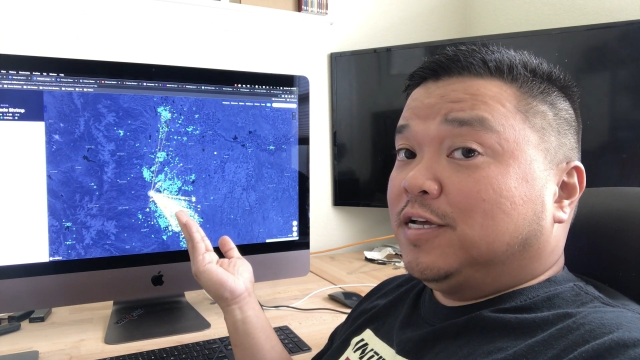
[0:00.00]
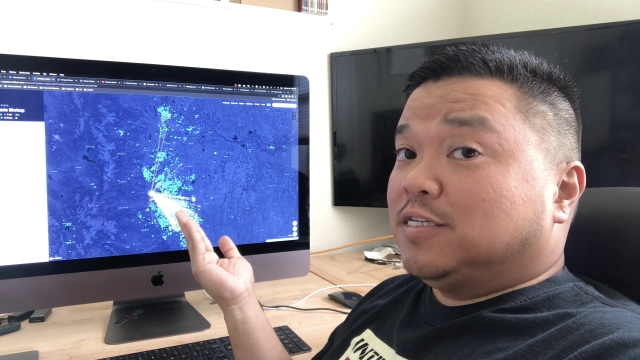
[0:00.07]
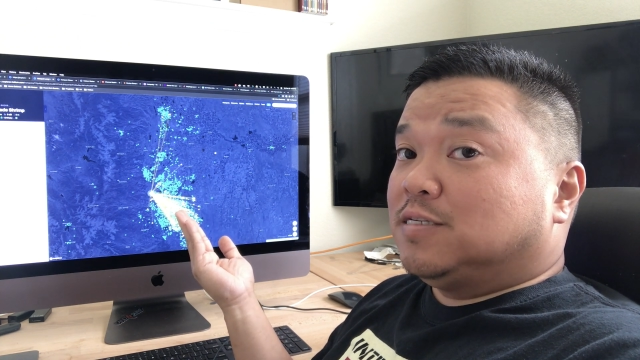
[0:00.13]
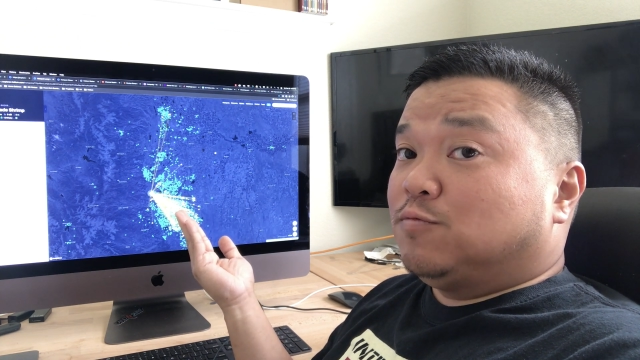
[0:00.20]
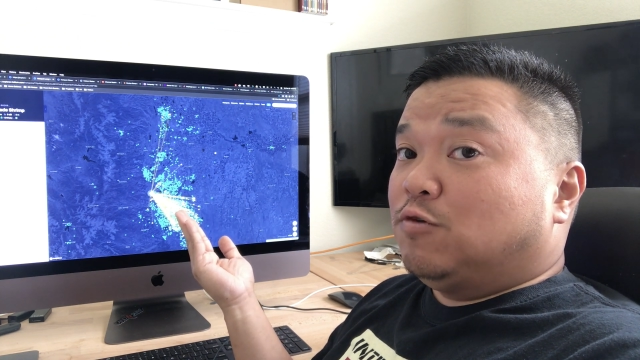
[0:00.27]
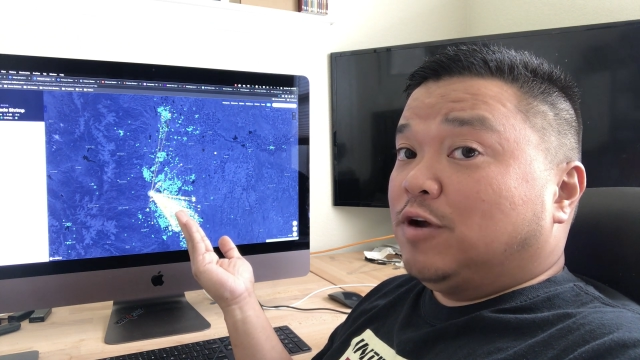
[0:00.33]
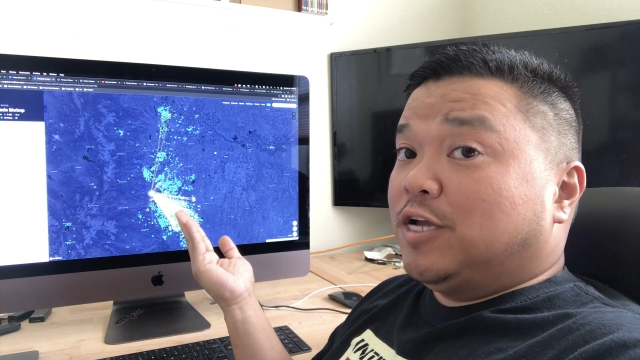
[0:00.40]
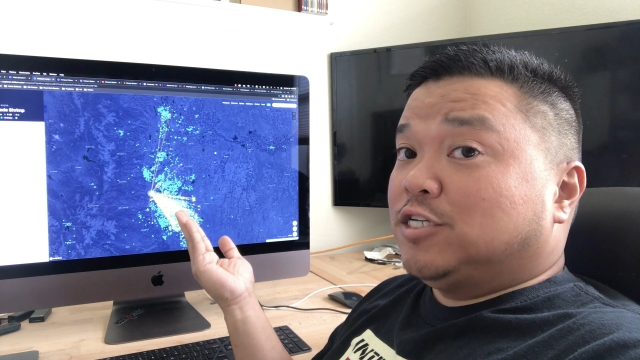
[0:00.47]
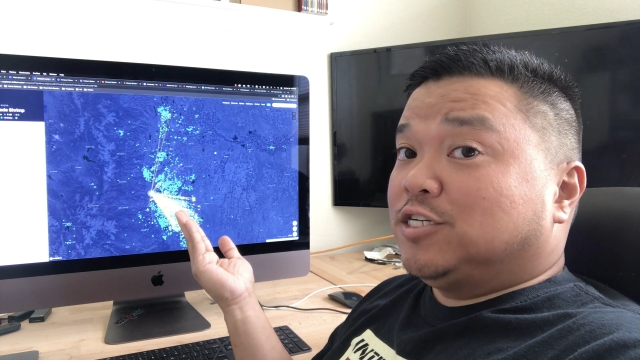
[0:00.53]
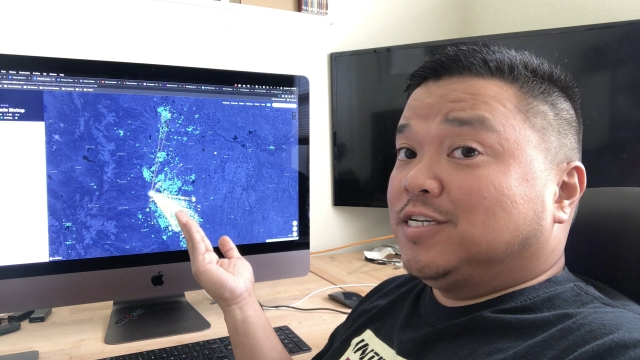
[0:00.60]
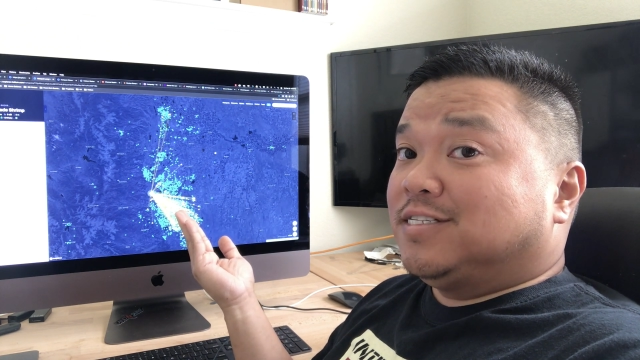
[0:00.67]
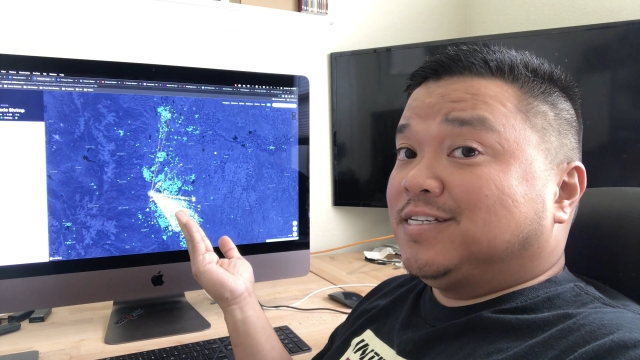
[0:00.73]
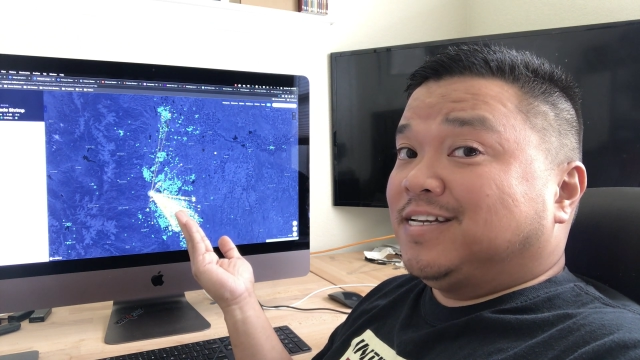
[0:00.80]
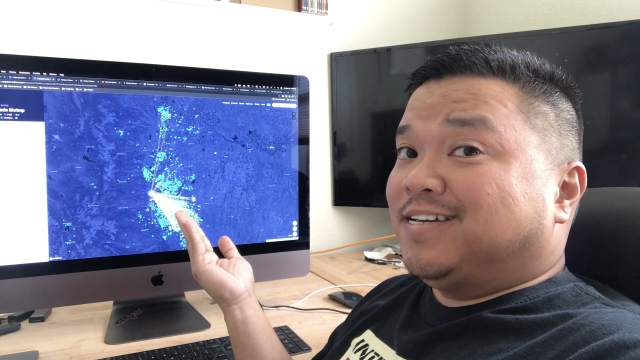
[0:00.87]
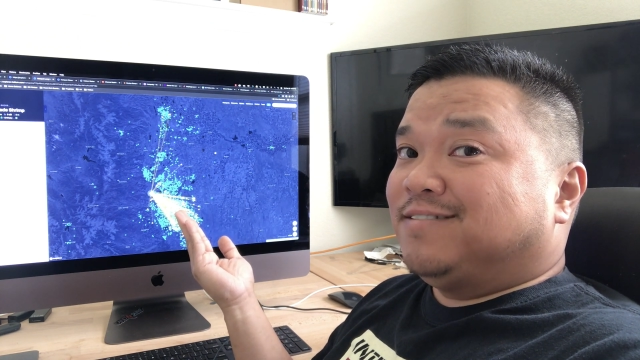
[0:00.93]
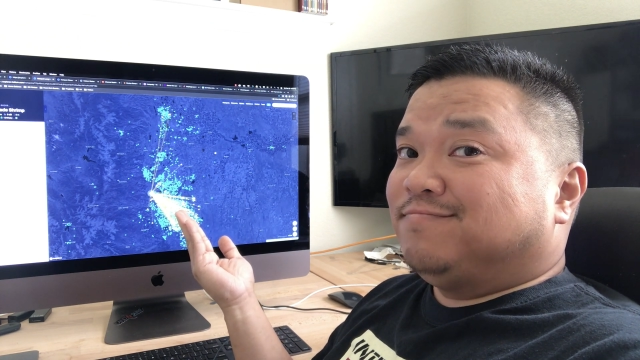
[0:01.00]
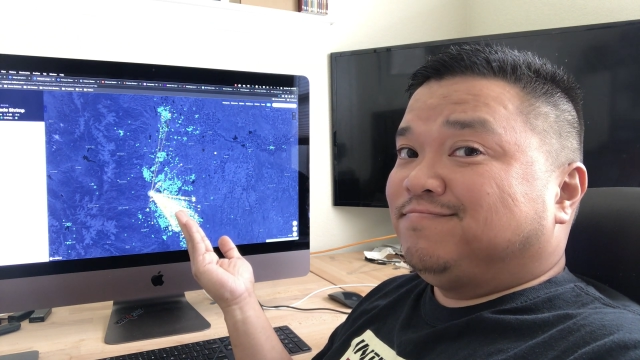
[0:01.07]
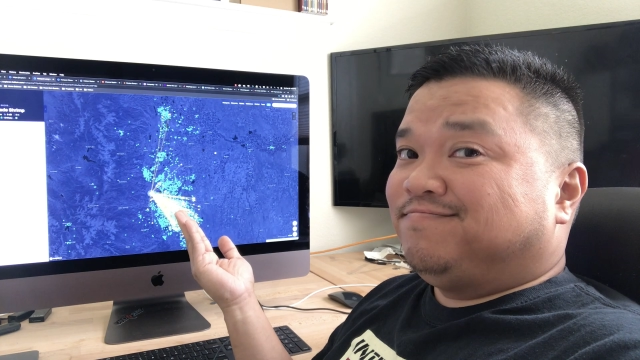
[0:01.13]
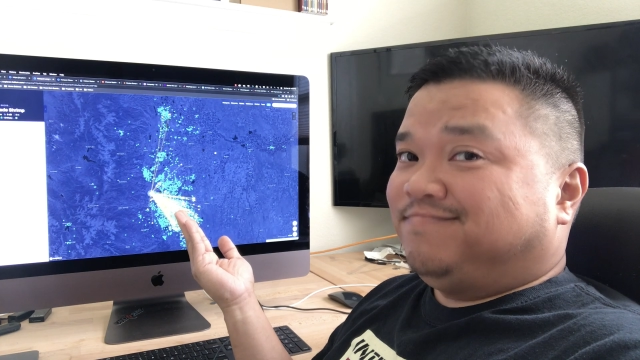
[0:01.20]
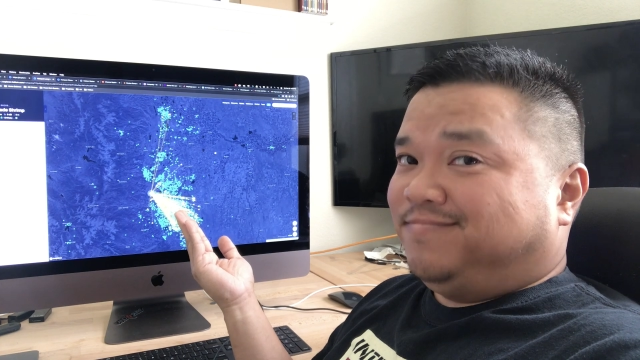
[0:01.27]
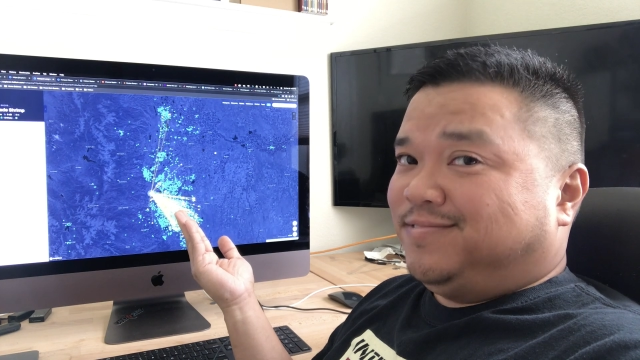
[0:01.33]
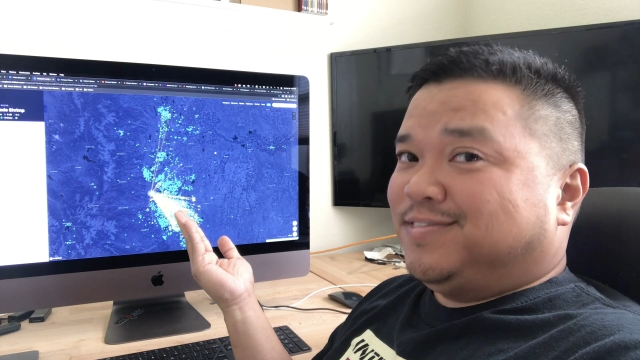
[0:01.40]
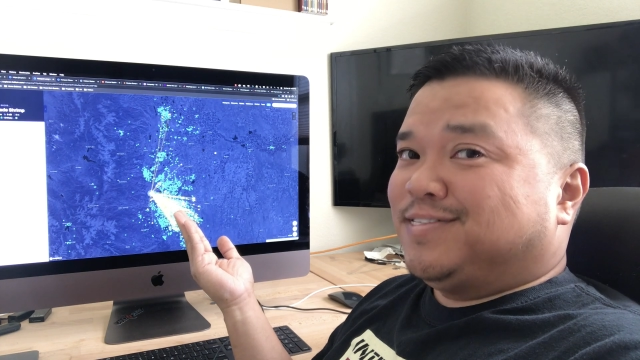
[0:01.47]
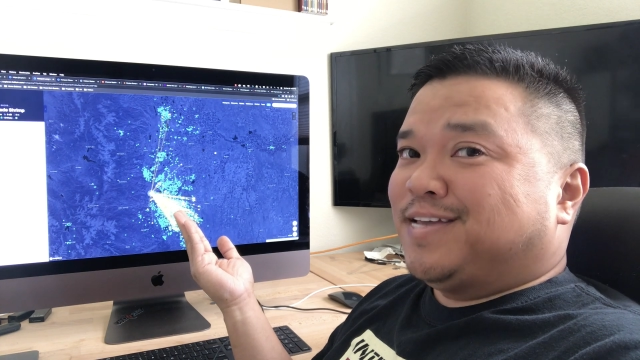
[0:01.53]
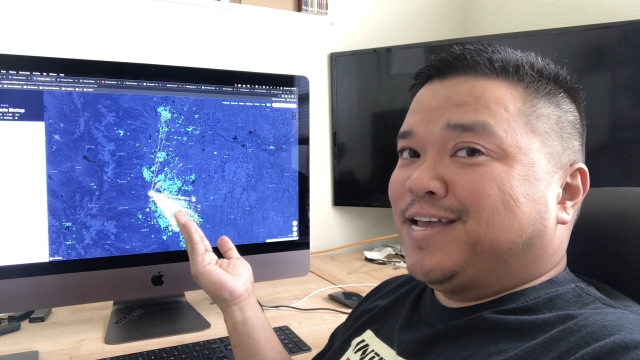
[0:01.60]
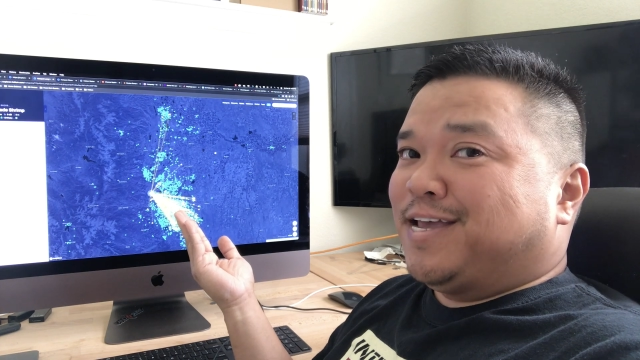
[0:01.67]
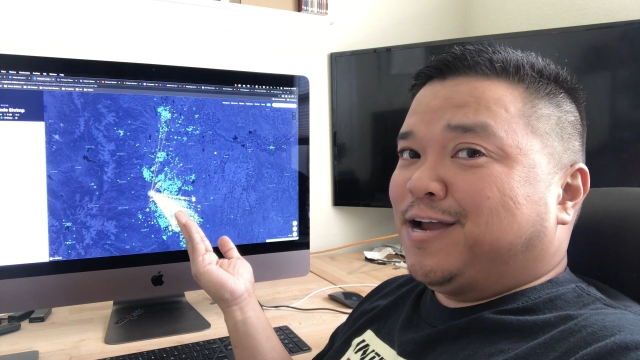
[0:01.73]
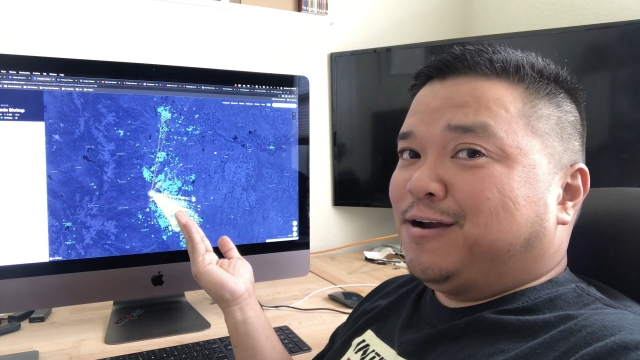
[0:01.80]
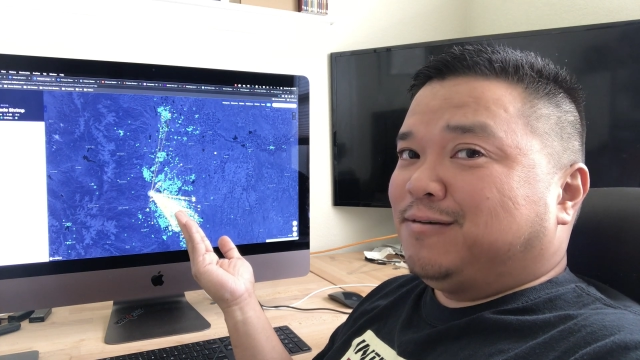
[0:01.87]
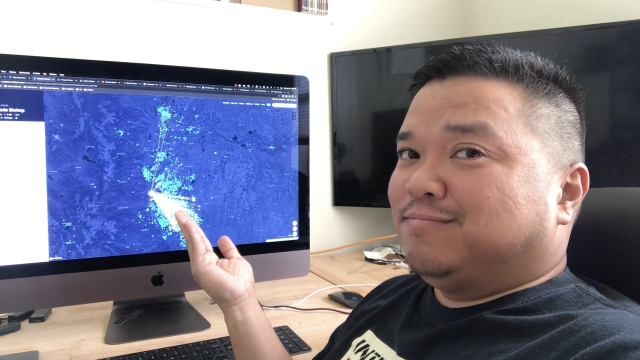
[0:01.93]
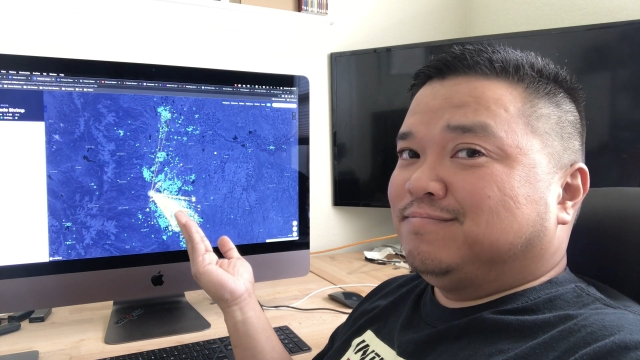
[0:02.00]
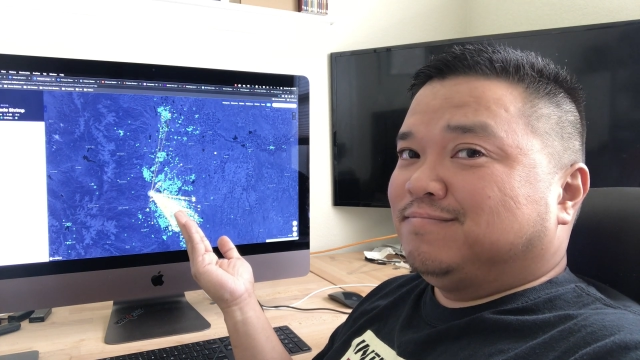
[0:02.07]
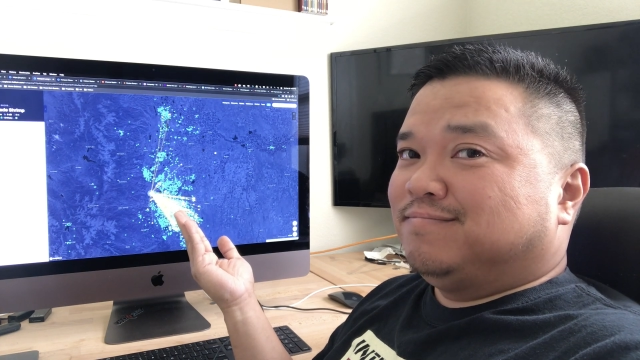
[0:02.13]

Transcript: get some more HNT. Take care.